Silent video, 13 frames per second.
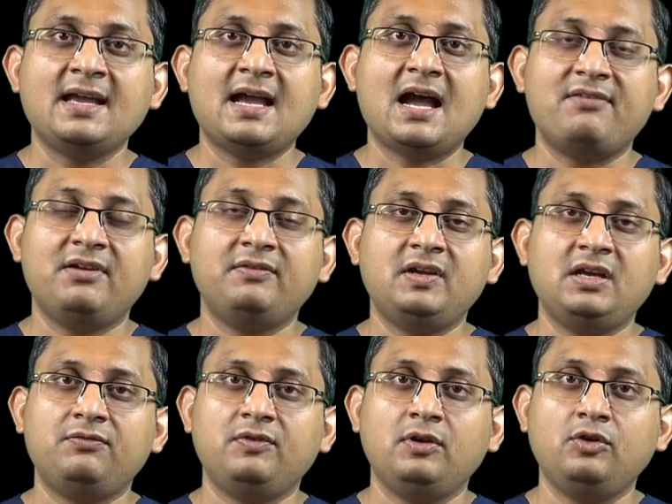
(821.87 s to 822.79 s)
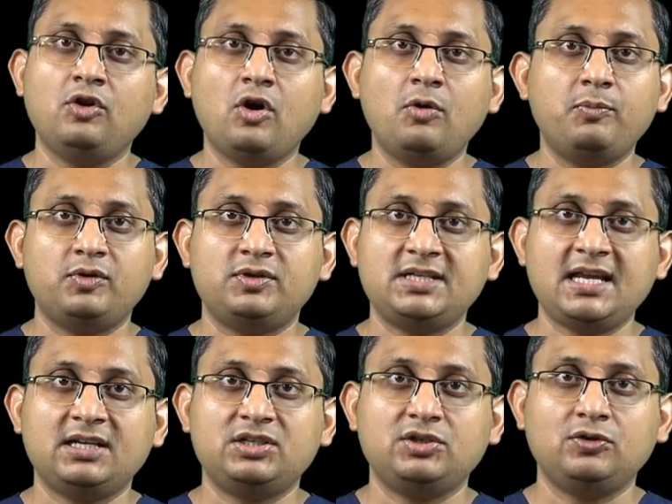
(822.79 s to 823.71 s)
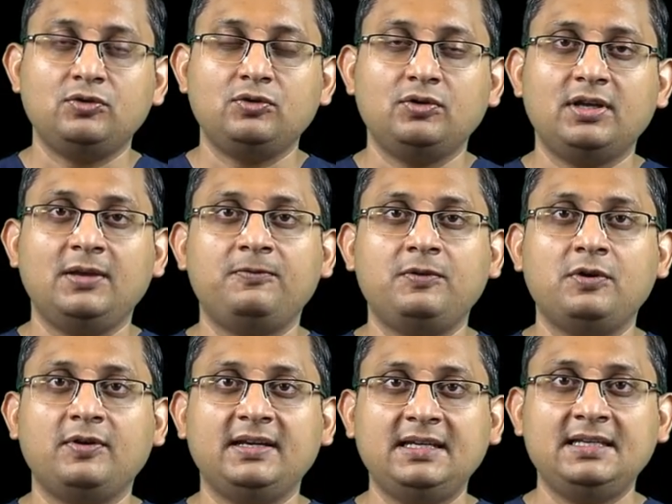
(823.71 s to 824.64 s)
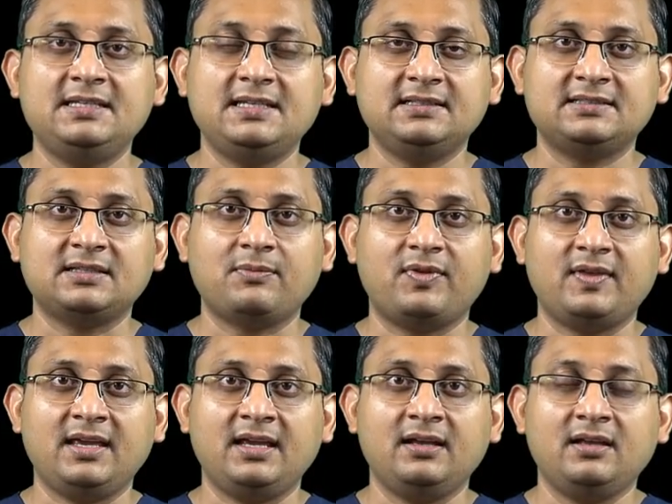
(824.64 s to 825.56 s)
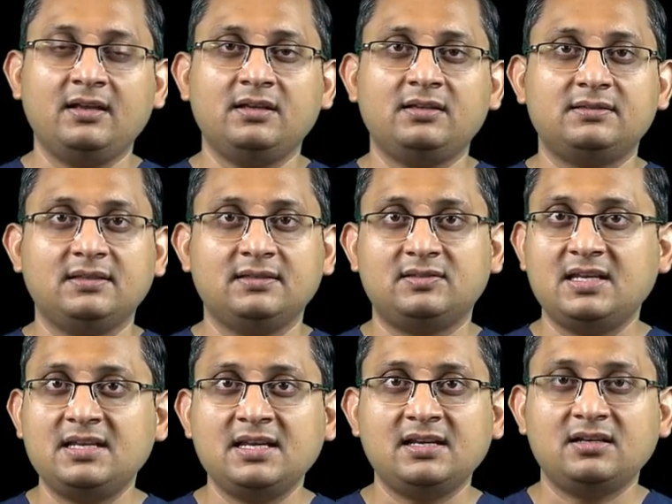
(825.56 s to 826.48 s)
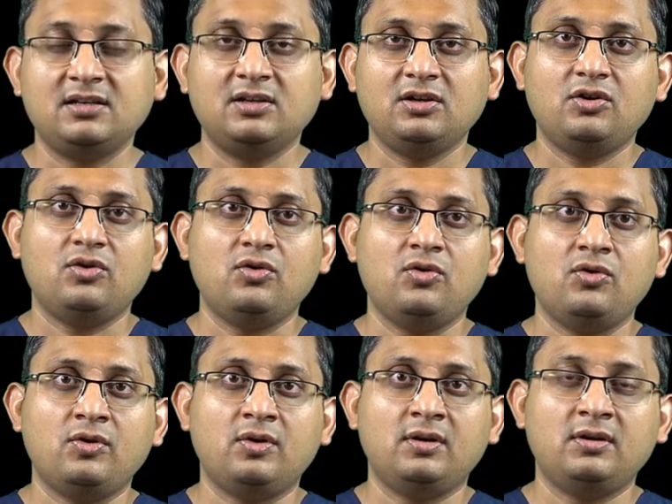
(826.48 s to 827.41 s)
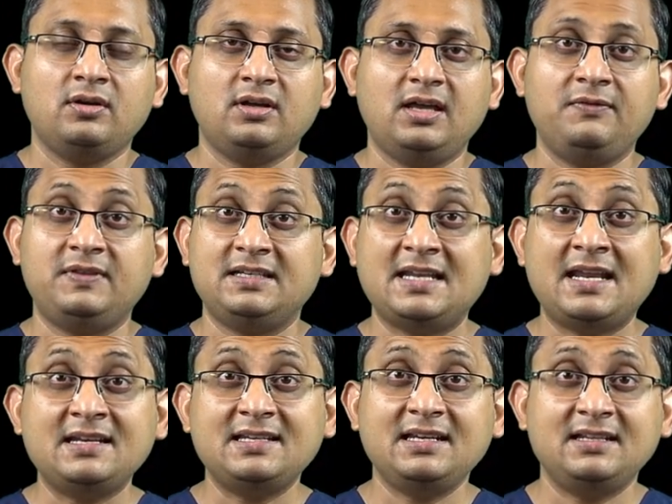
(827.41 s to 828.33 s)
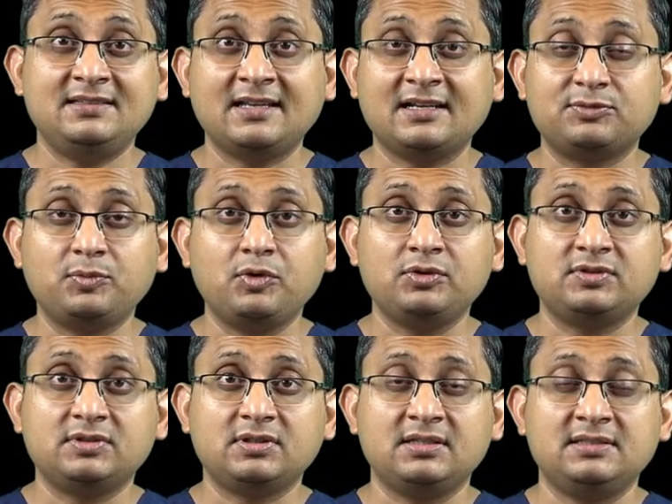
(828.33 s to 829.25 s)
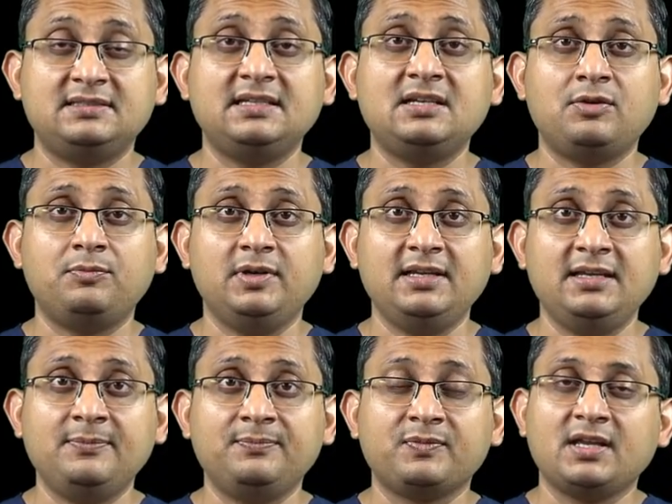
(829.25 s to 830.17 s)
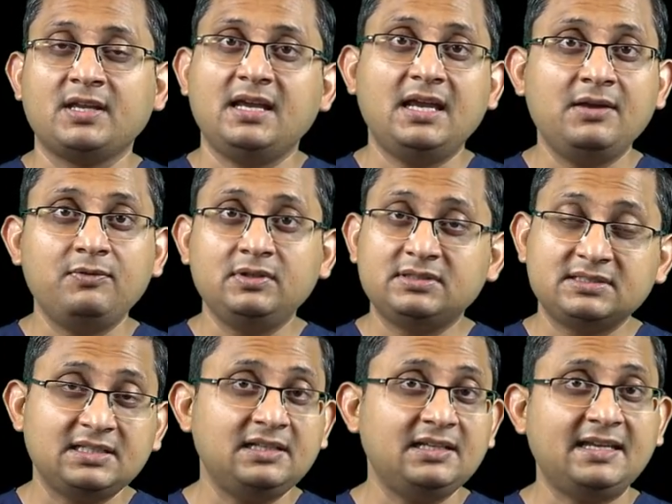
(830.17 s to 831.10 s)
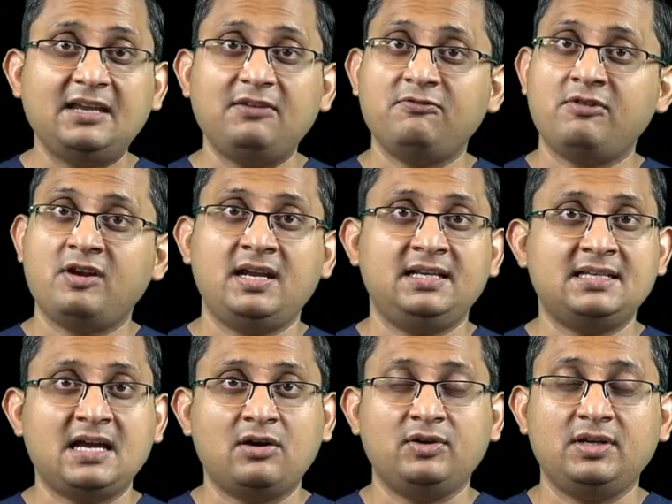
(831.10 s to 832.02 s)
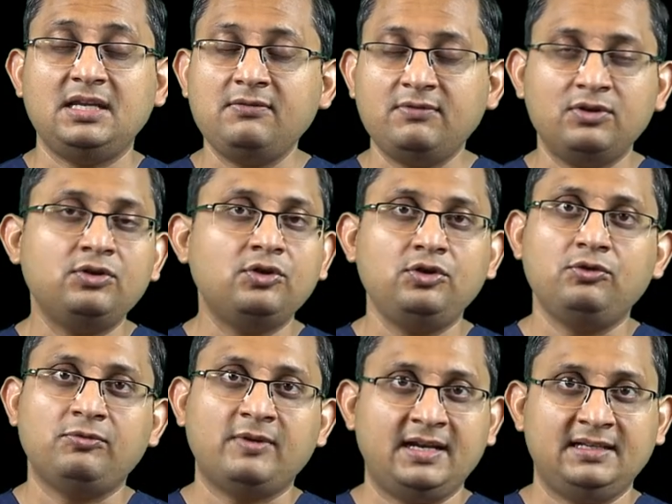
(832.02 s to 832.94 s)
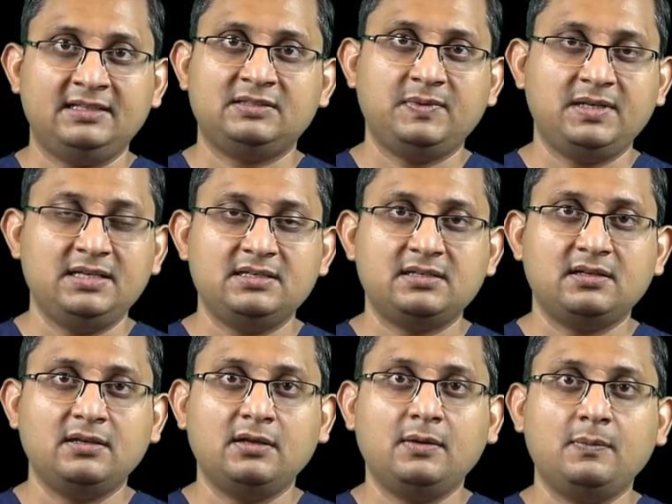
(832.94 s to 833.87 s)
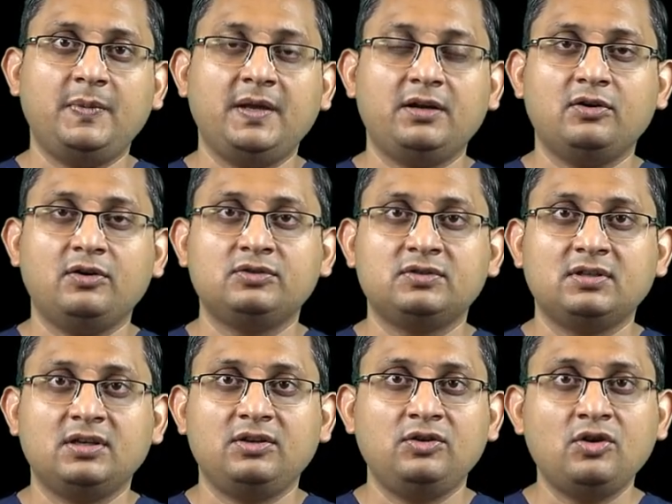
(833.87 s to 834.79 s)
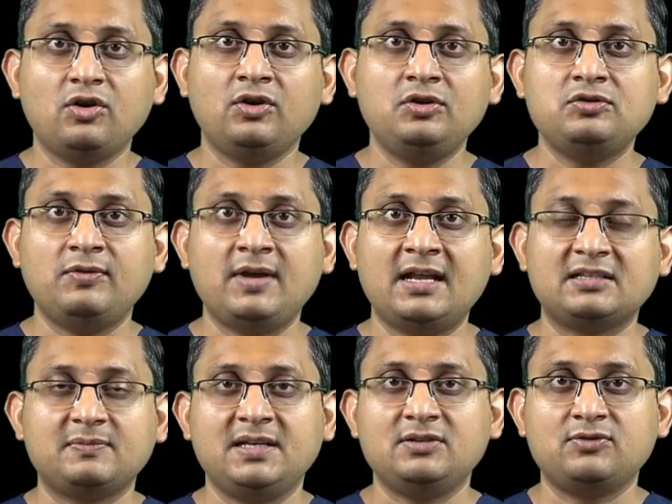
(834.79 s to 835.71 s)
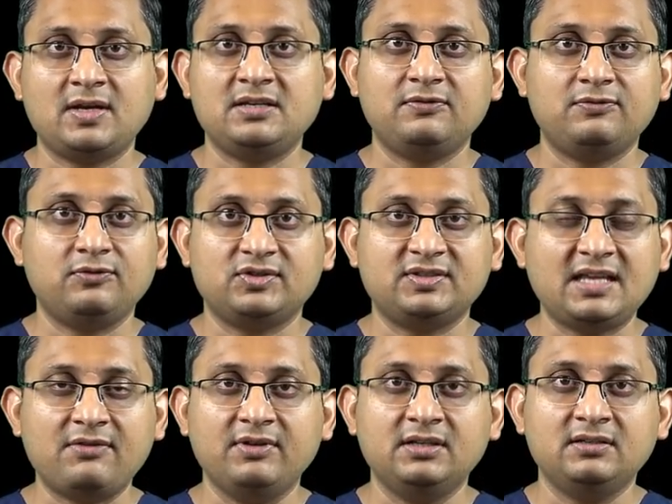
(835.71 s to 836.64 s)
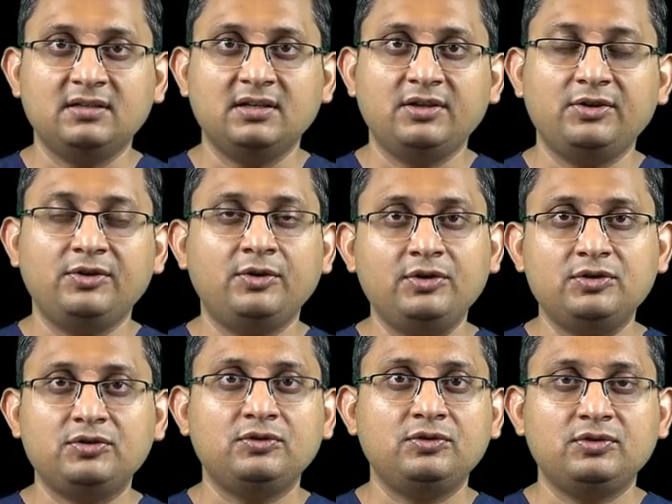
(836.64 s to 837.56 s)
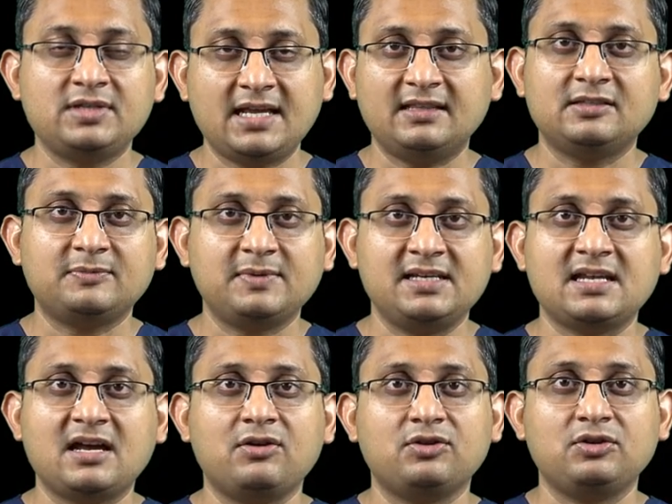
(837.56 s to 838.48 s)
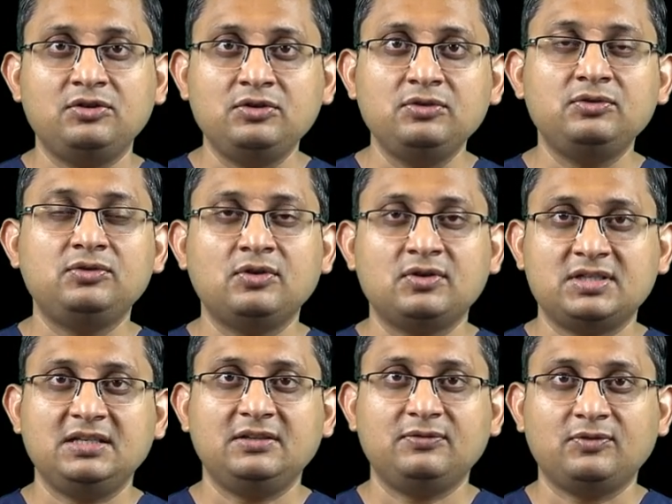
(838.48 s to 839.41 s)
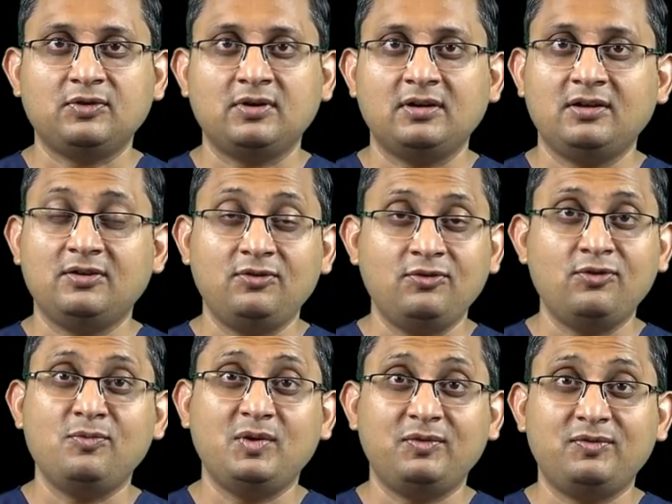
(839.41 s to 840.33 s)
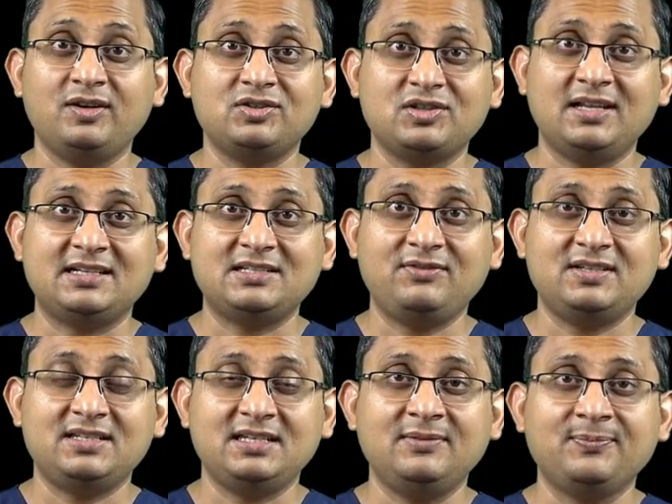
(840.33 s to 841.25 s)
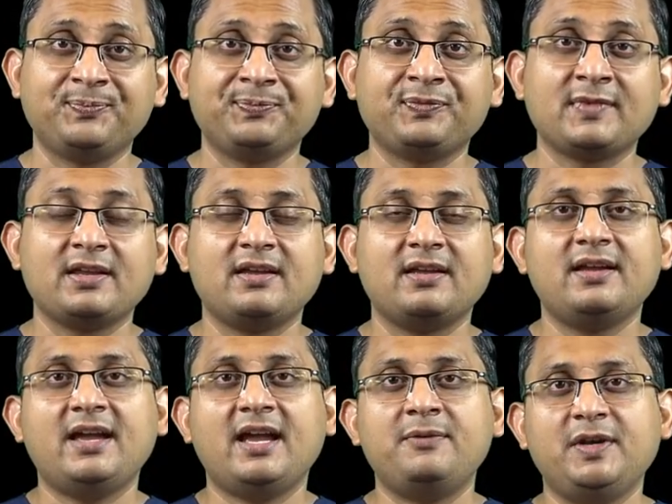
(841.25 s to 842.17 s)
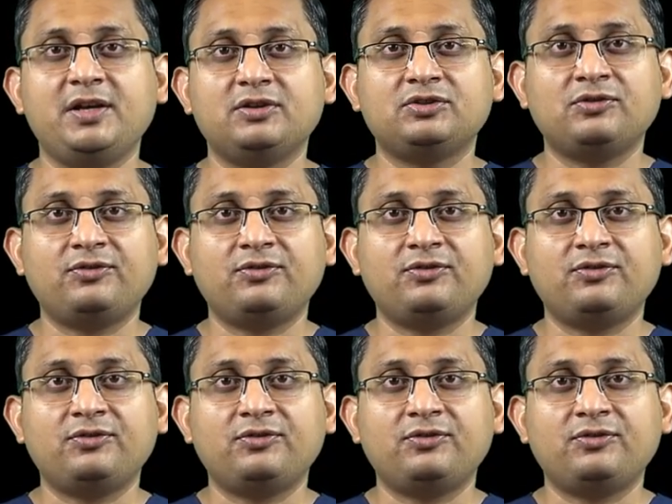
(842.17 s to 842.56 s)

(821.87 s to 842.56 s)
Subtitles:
However, it will not protect you if you're eating something acidic, or if the dentine is exposed considerably. It will still keep wearing down even though you're wearing splint, because you're not going to wear splint 24/7. You're going to take the splint out, use your teeth for normal functional activity, and because